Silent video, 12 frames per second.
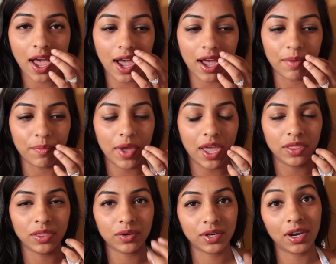
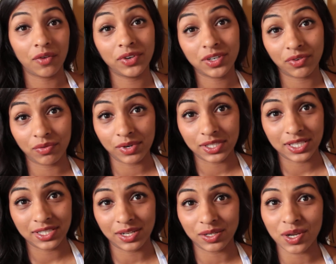and they're here for different
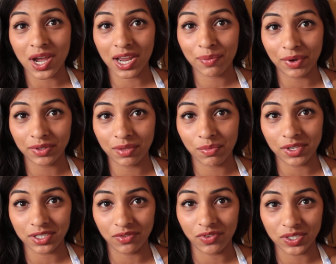reasons, and I'll talk about them
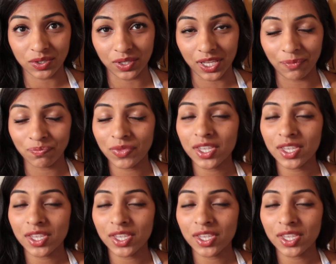individually.